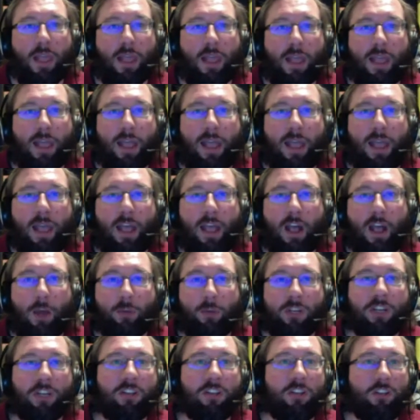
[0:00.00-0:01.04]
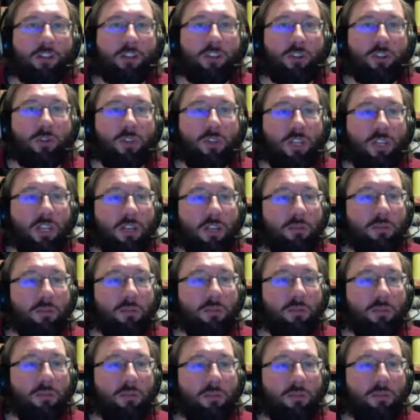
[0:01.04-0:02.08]
updated to the
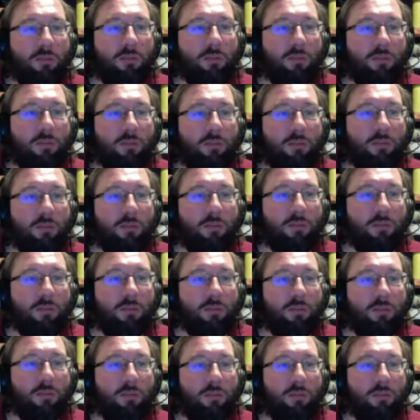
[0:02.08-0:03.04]
slightly tweaked system.